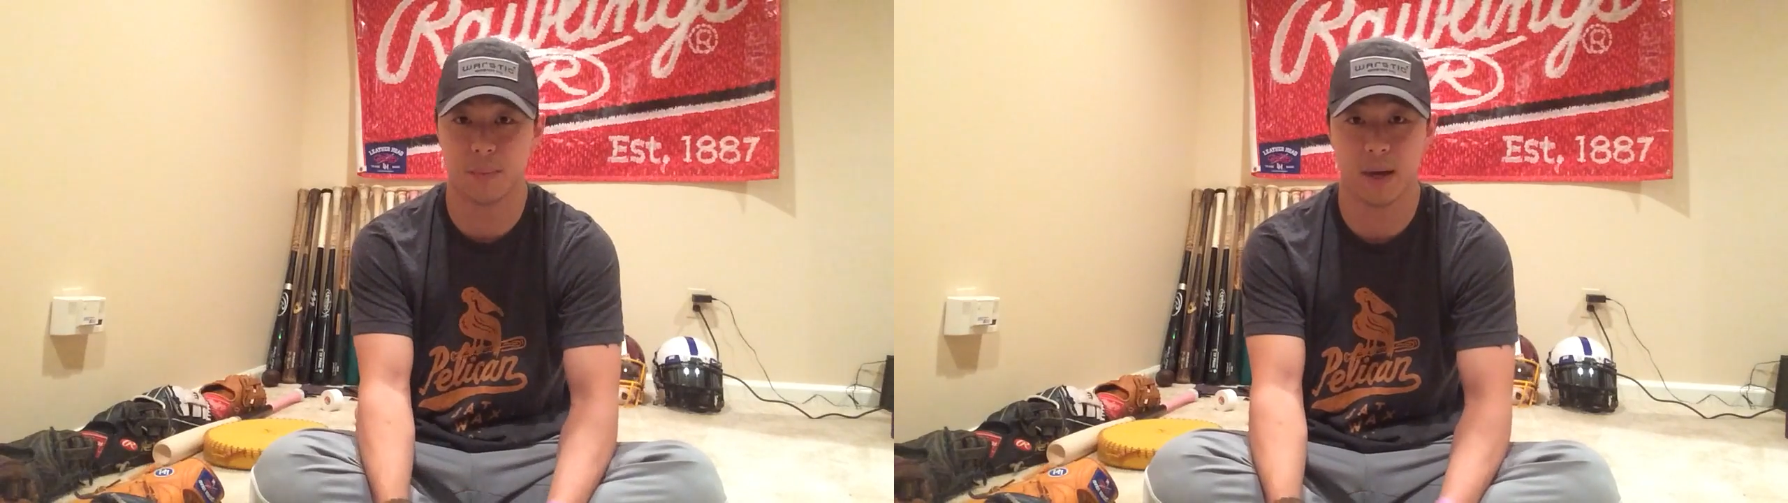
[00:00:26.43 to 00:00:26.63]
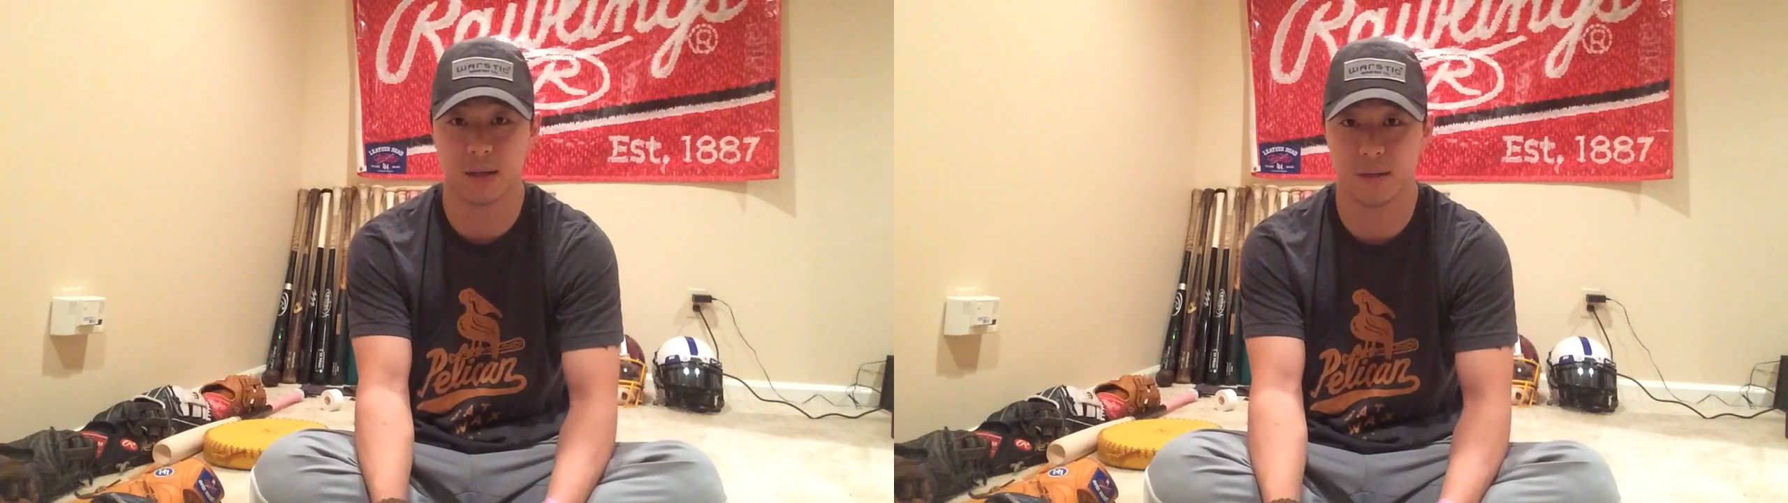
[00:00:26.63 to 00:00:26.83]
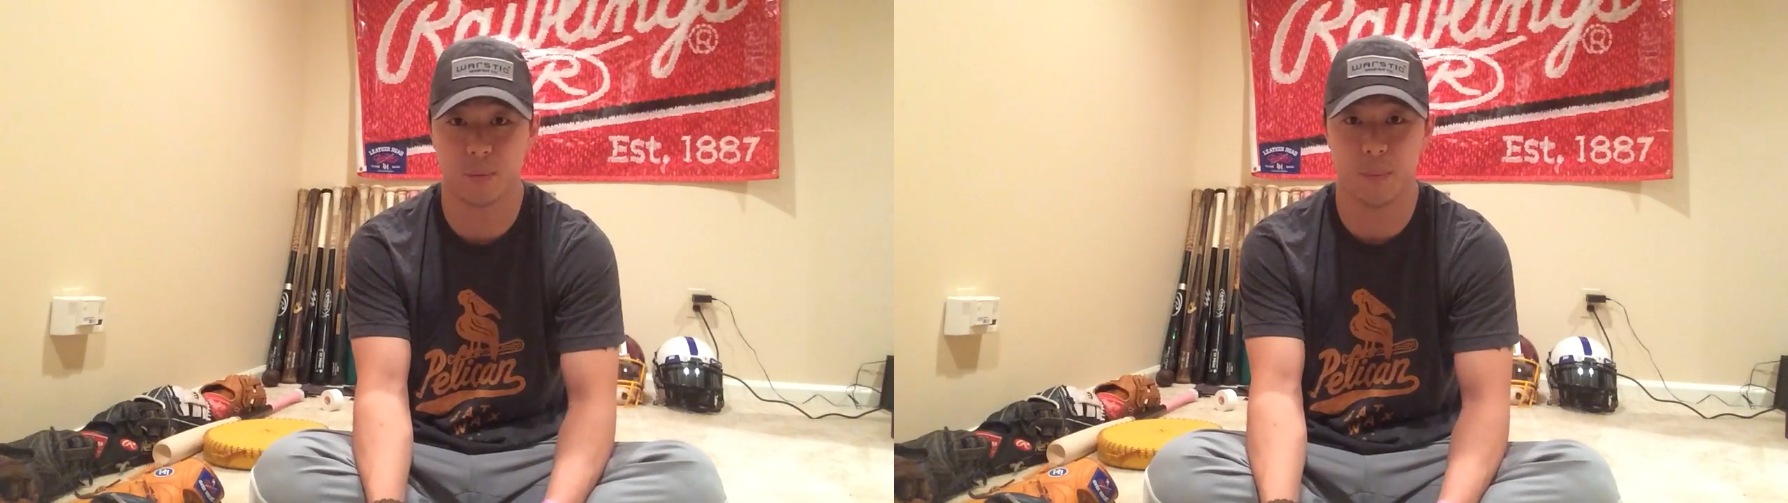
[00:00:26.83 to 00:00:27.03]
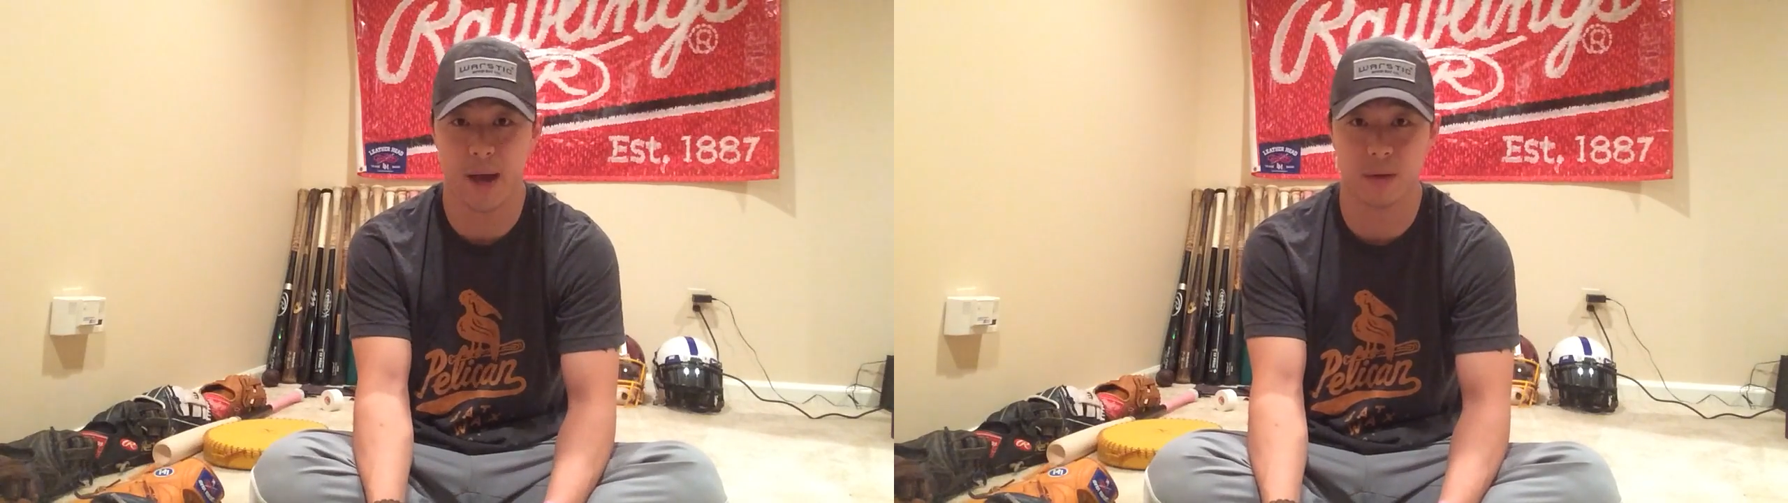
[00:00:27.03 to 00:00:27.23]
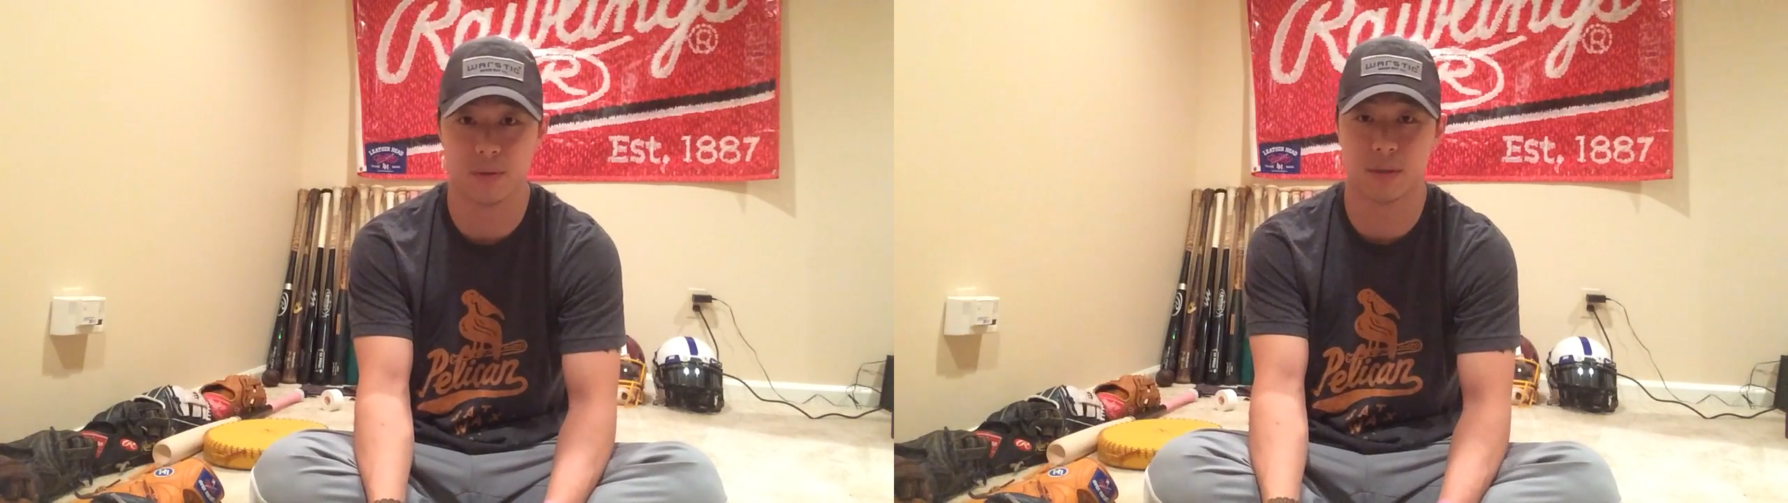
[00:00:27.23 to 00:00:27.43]
about different
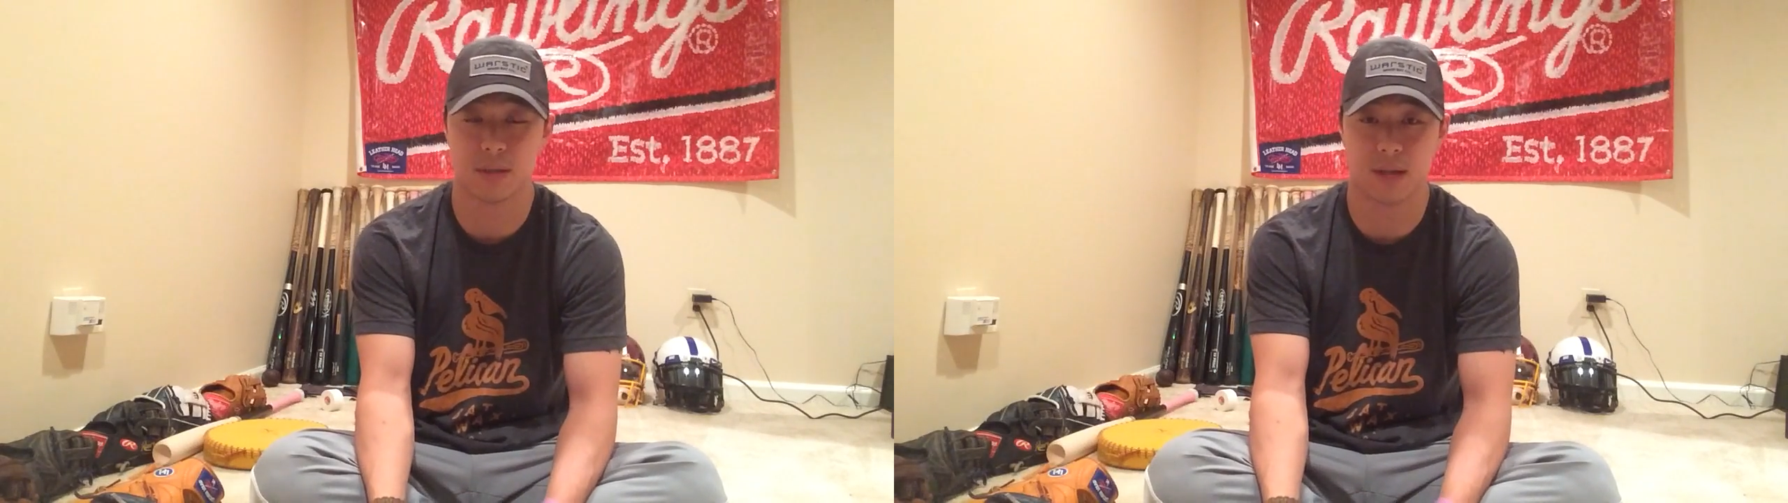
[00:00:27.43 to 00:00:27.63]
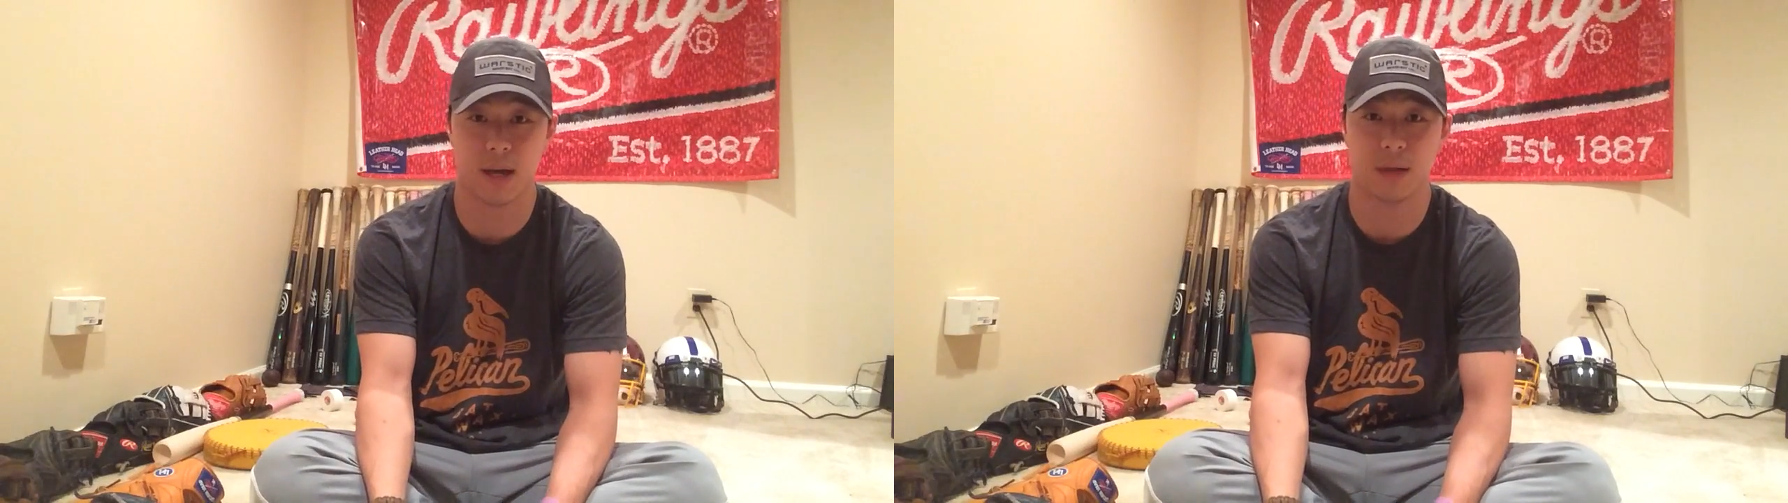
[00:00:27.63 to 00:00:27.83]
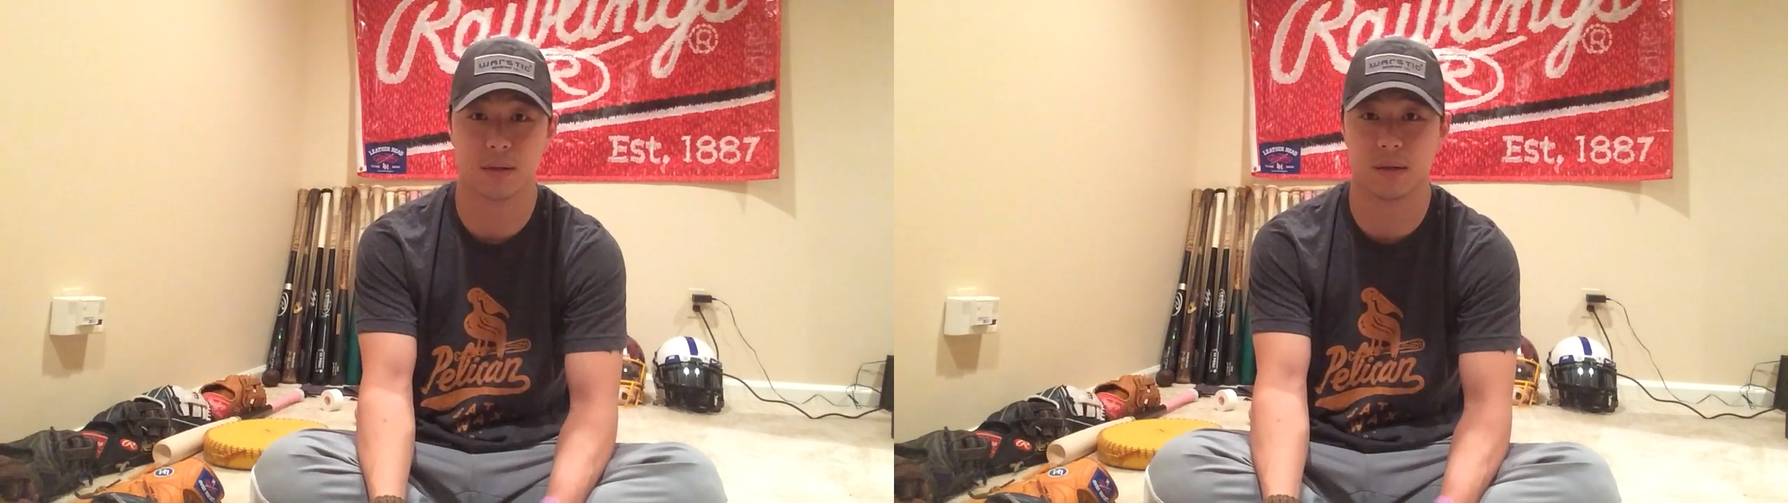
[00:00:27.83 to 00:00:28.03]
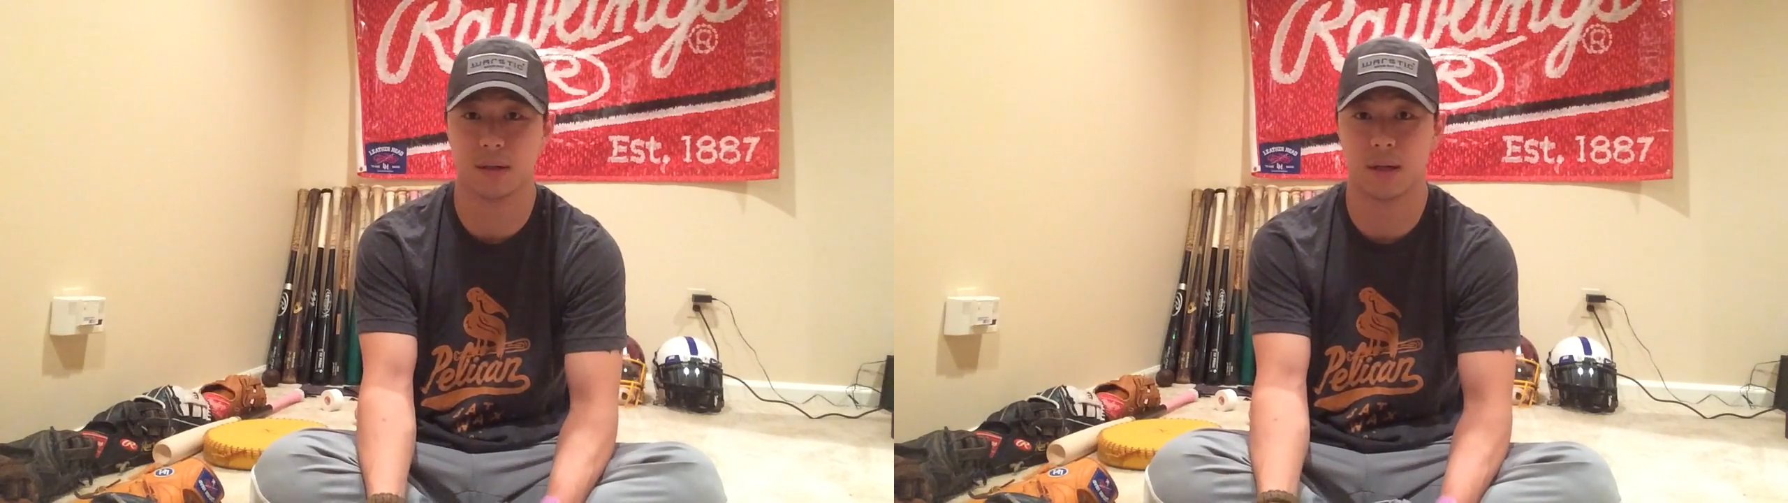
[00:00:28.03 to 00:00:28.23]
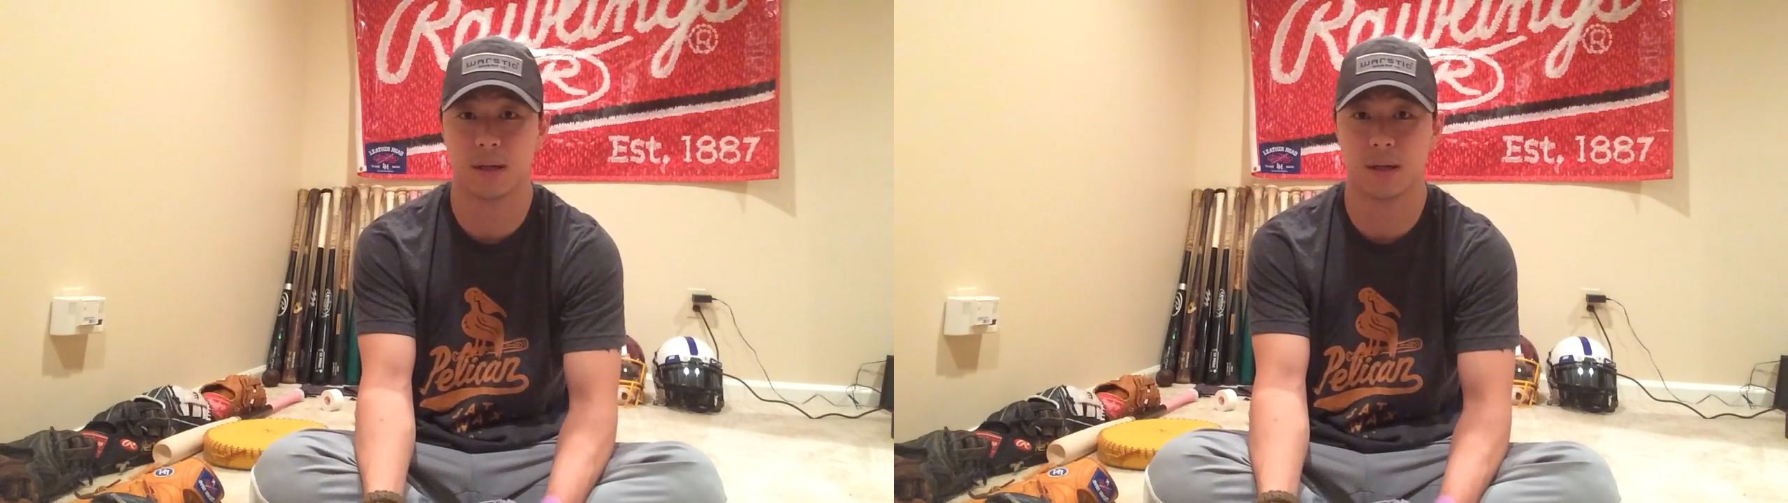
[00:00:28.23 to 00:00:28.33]
patterns and styles and